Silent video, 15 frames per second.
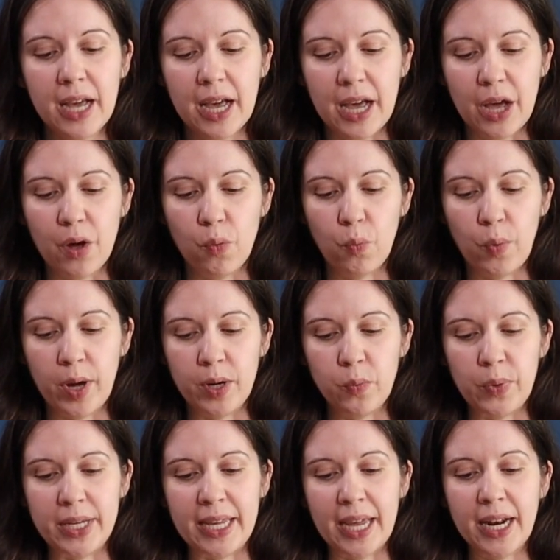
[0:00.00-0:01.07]
uh, when
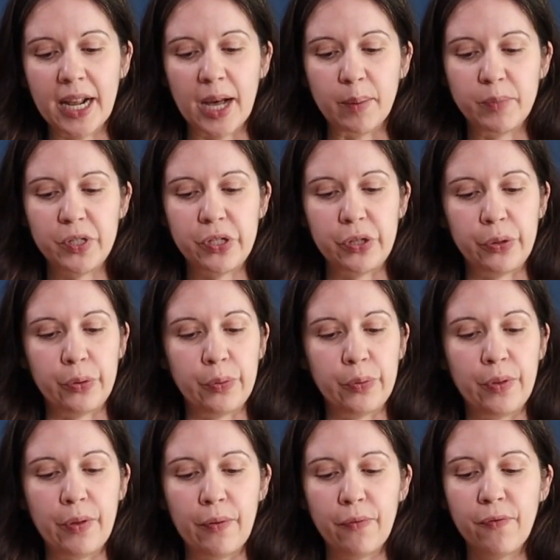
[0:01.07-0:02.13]
we get up
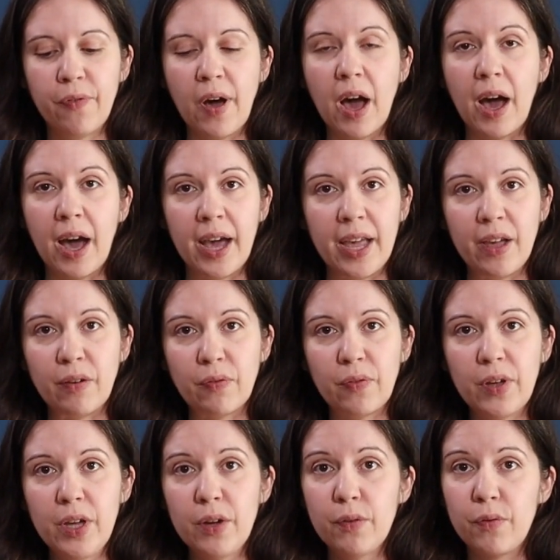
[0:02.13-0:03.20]
to the five,
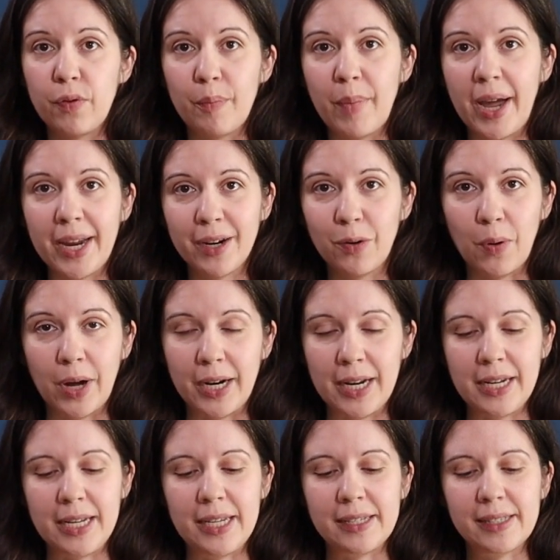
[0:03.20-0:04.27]
for my
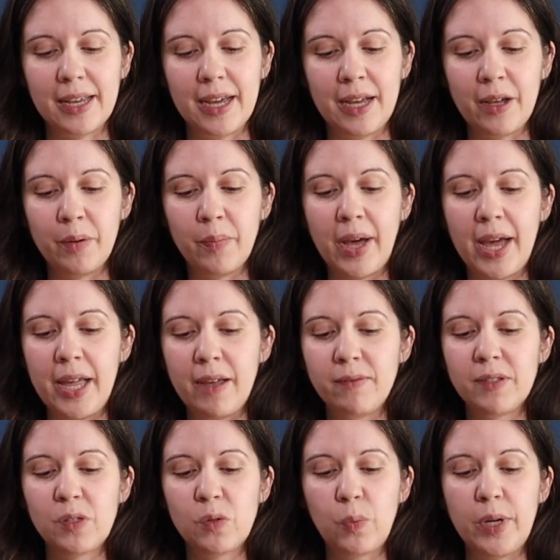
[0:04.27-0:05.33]
quantities, um, I
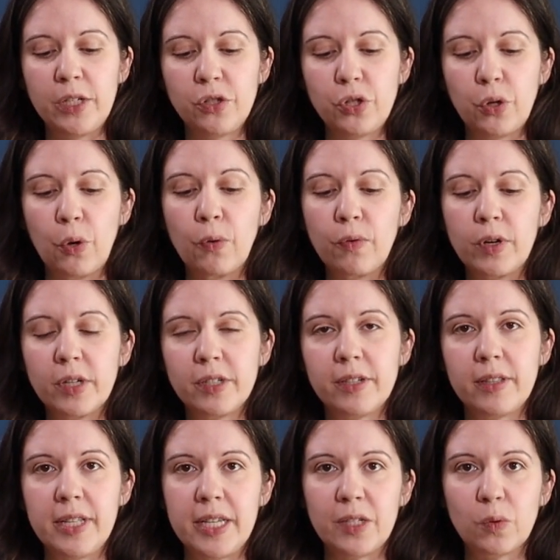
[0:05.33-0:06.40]
have switched over to
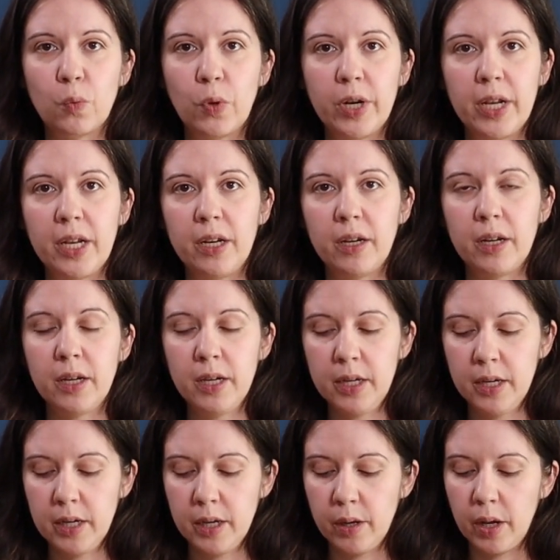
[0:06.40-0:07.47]
these wooden
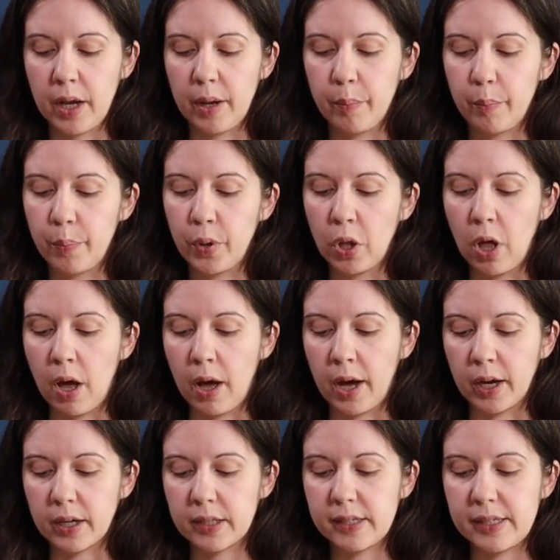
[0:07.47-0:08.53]

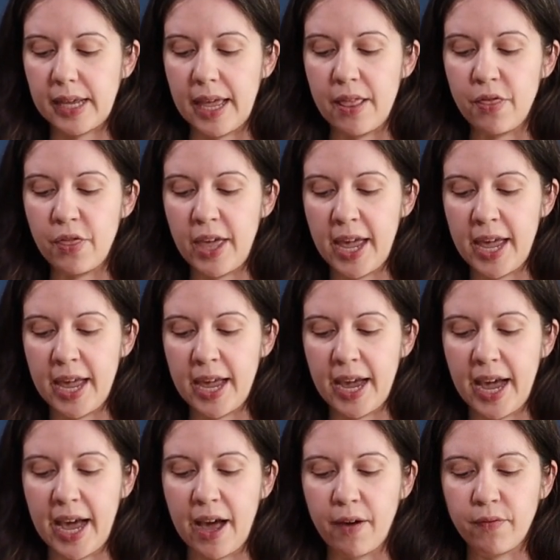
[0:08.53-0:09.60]
blocks and they
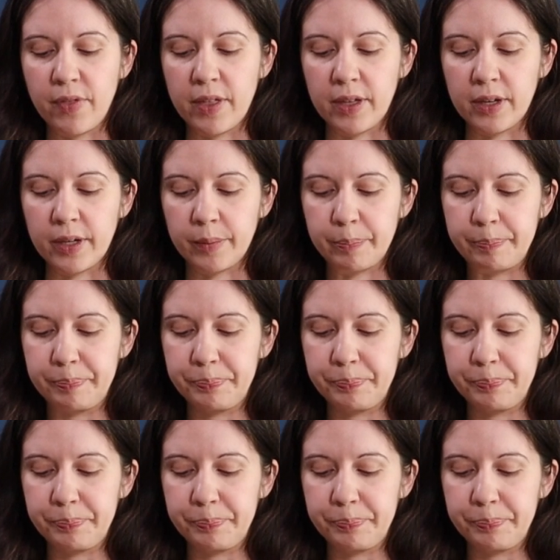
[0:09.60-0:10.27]
have the